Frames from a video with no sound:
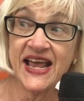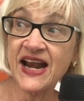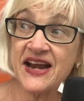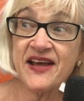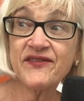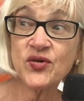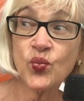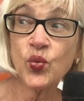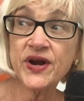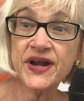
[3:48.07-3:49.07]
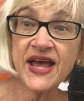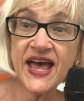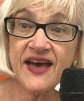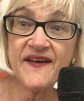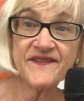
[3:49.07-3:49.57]
and I never would
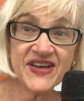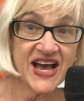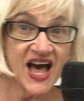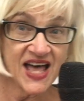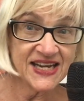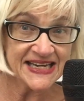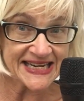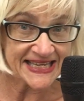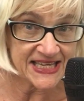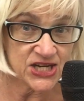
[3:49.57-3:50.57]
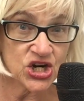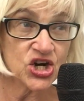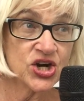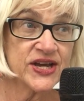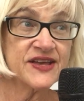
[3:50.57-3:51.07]
have gotten
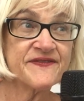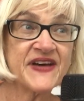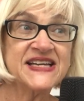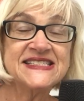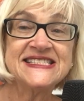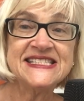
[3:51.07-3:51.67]
here if I